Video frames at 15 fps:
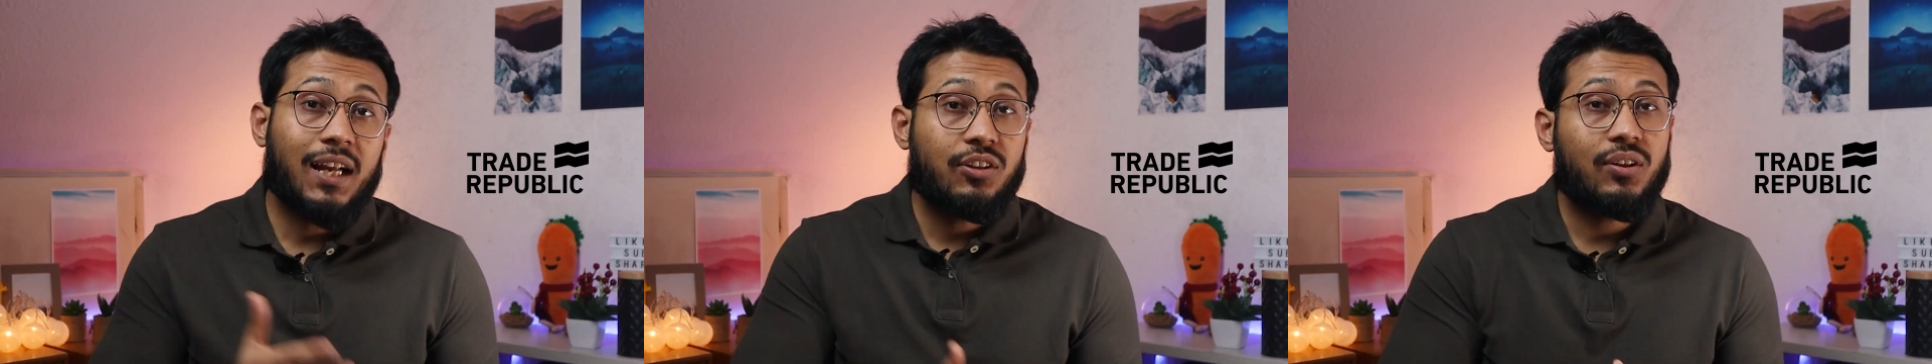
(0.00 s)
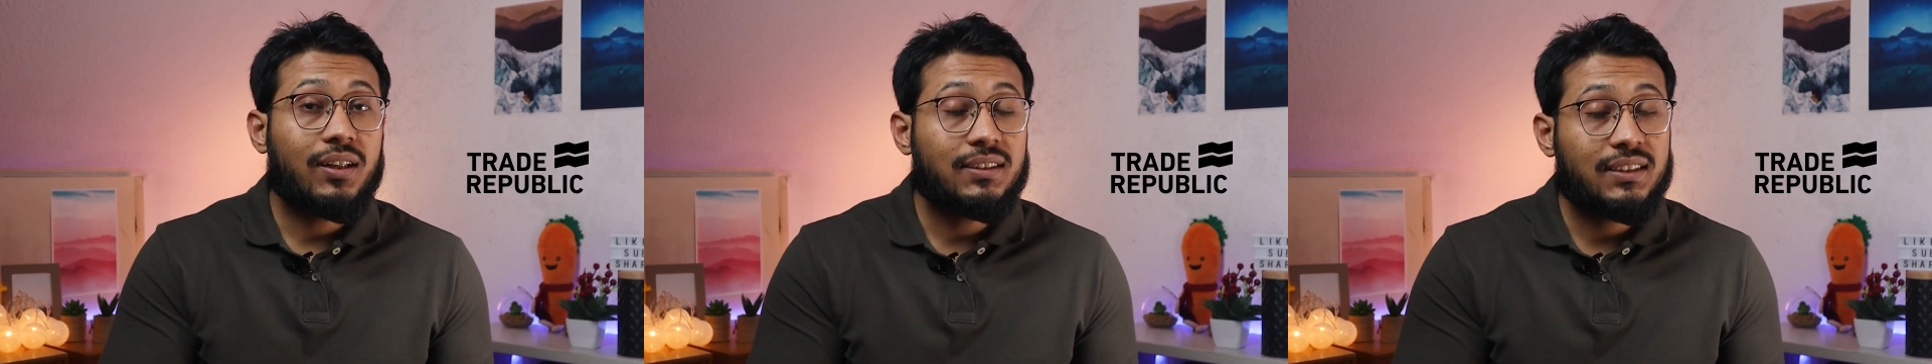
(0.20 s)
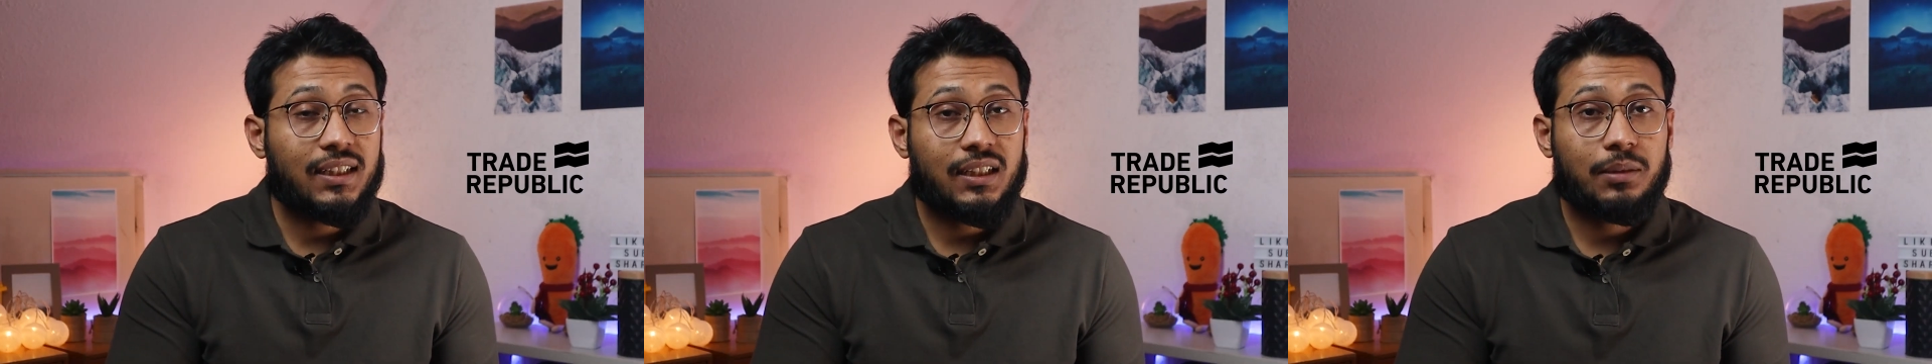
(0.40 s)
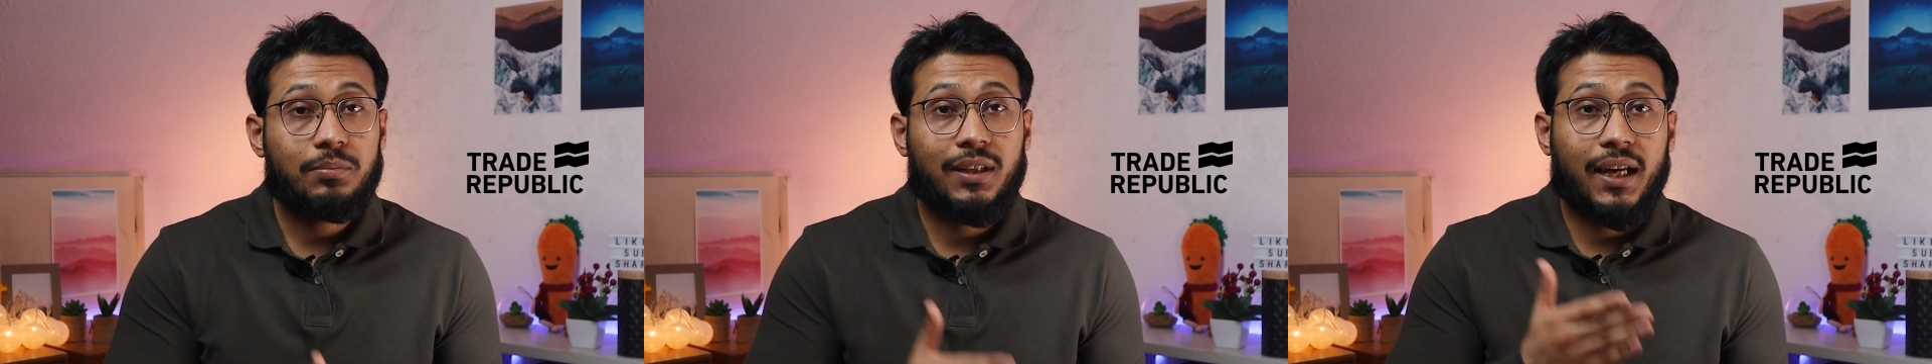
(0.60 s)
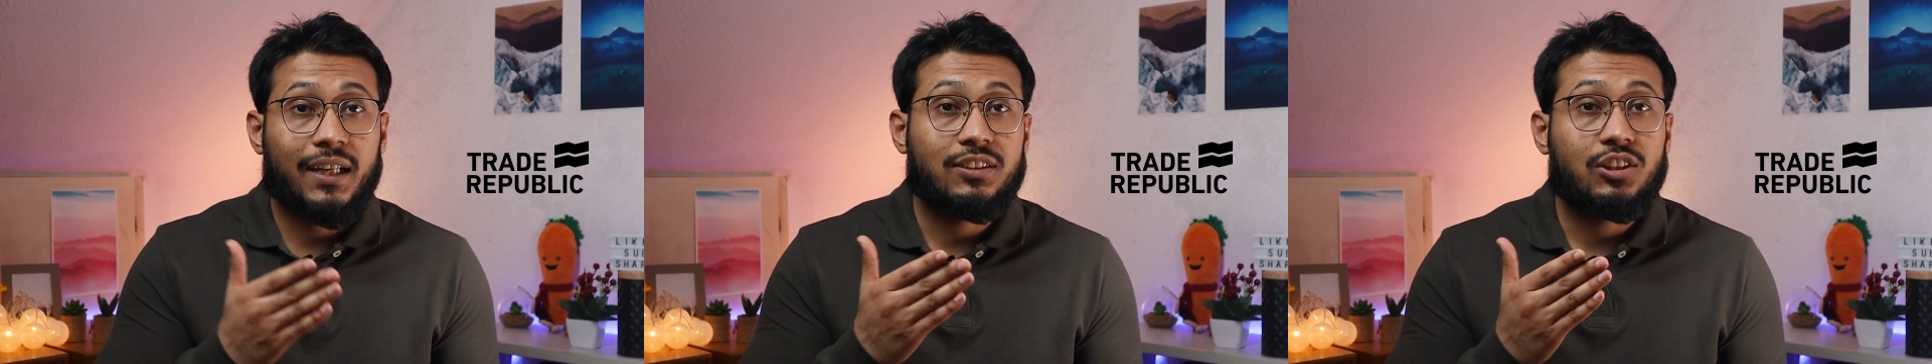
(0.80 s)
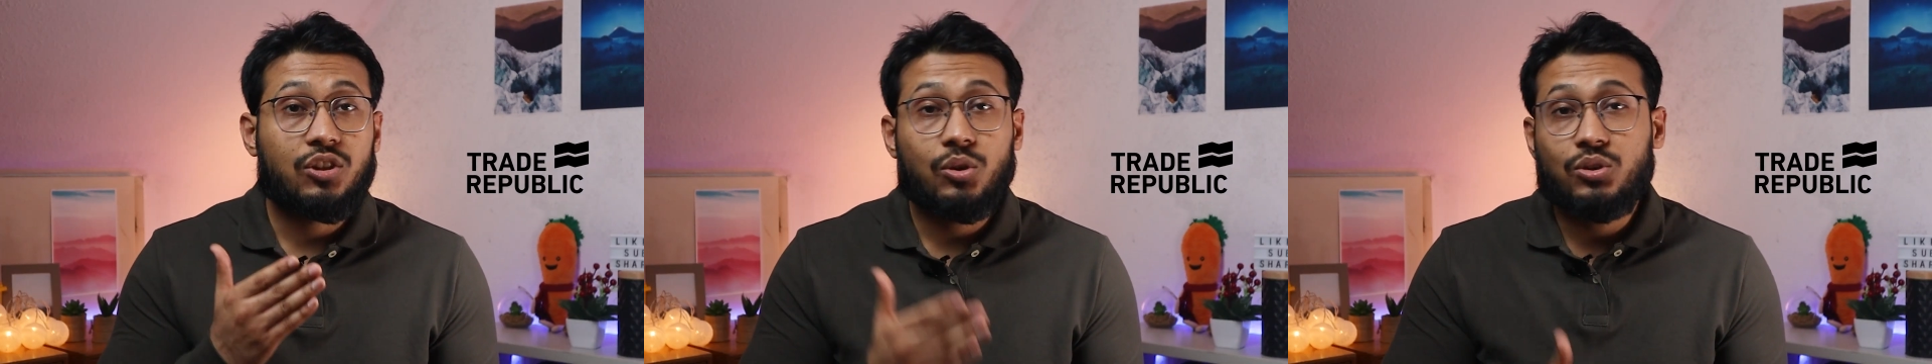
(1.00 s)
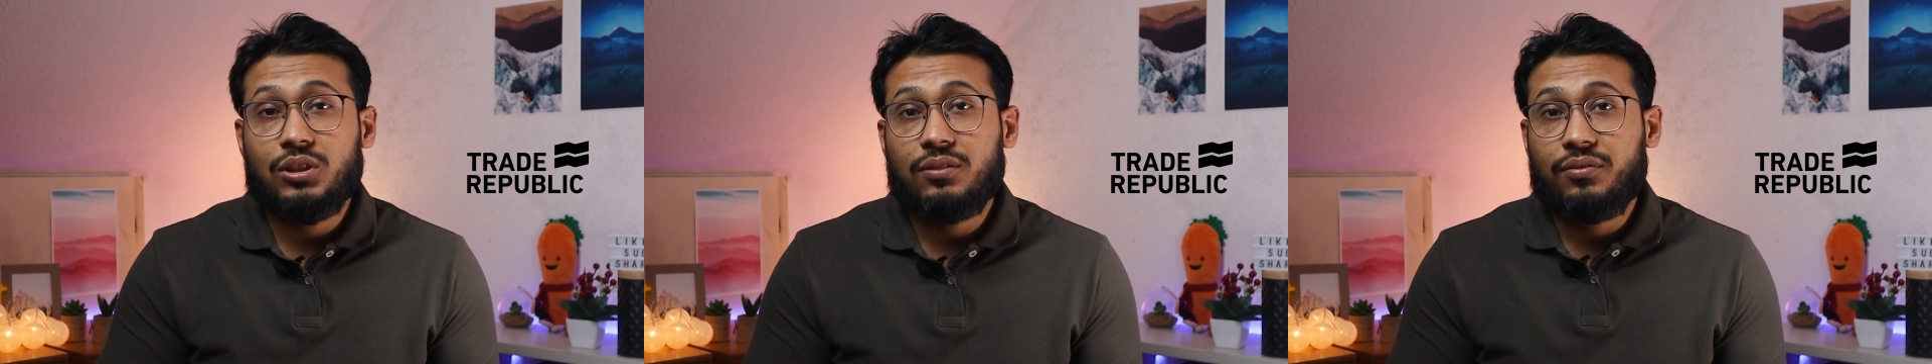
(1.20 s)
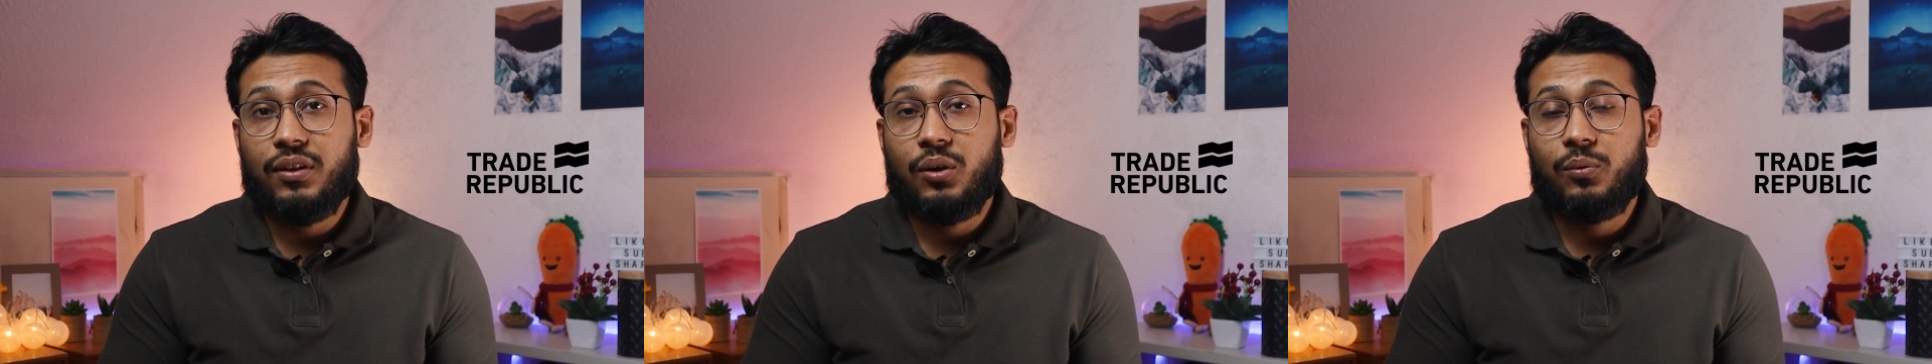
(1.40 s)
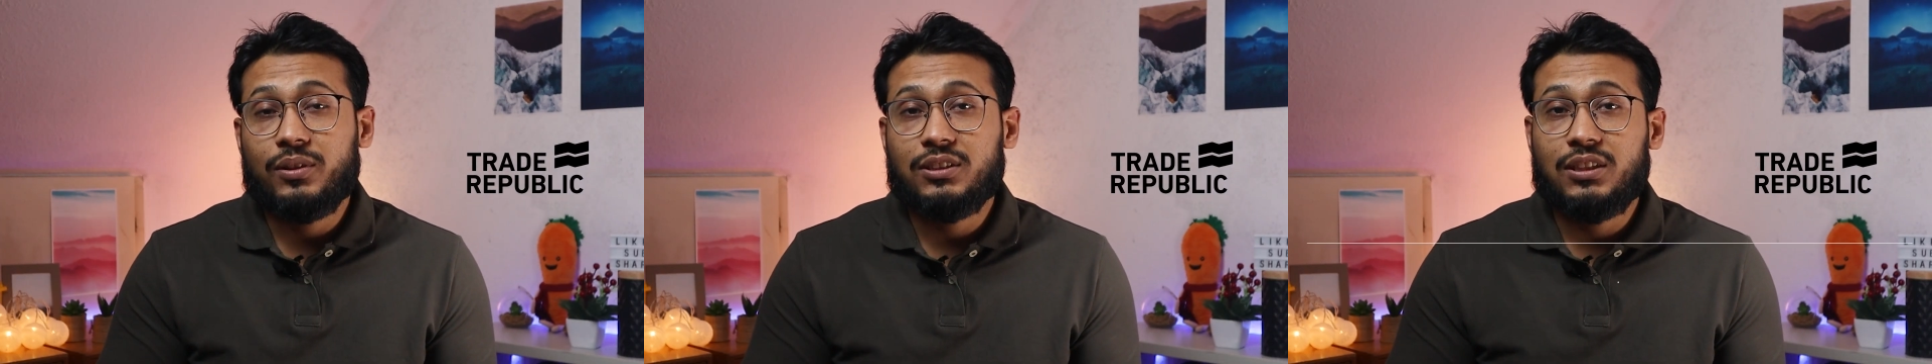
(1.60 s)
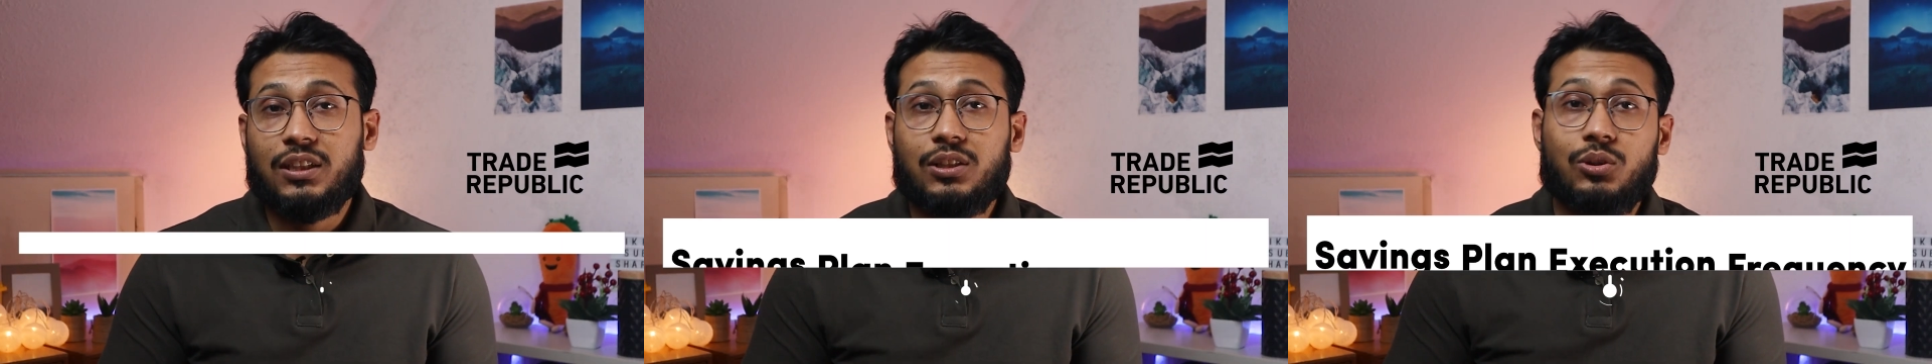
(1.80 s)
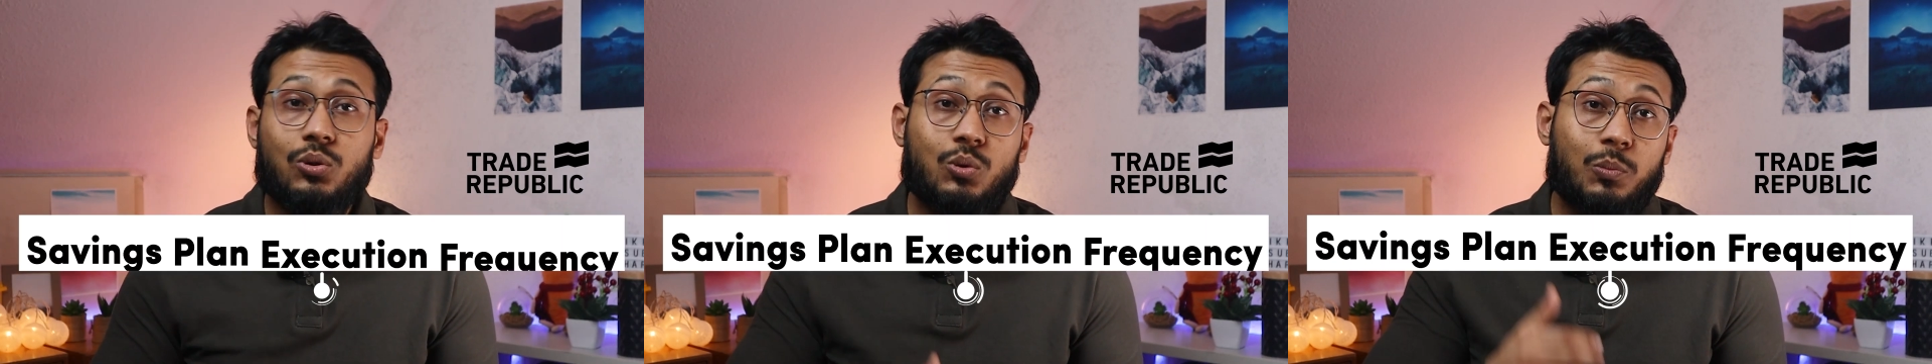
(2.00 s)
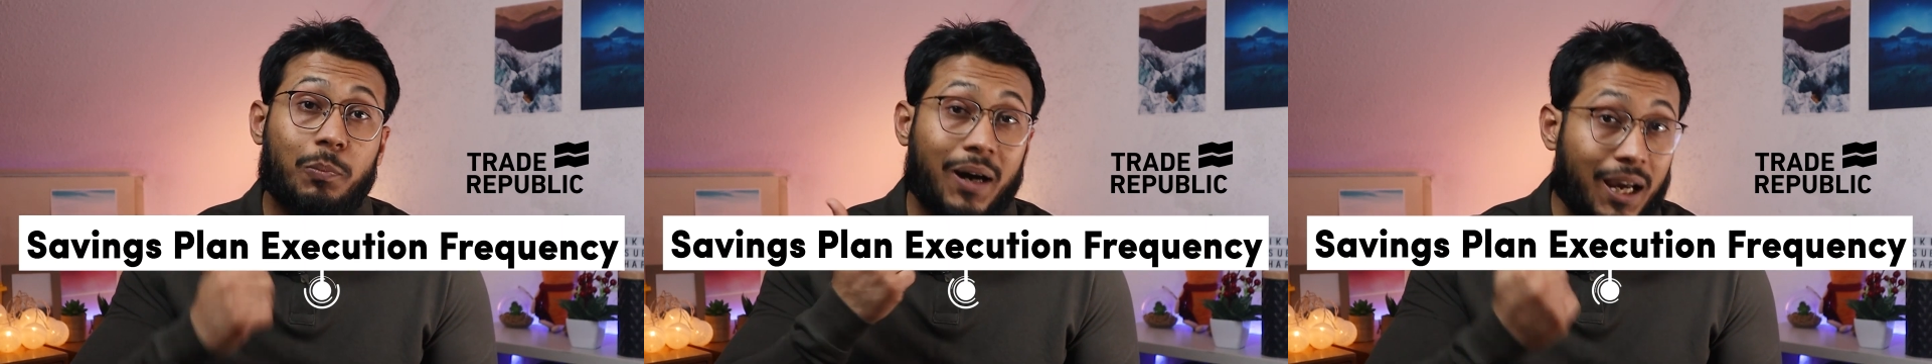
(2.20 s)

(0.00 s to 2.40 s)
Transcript: and you can set up the execution frequency to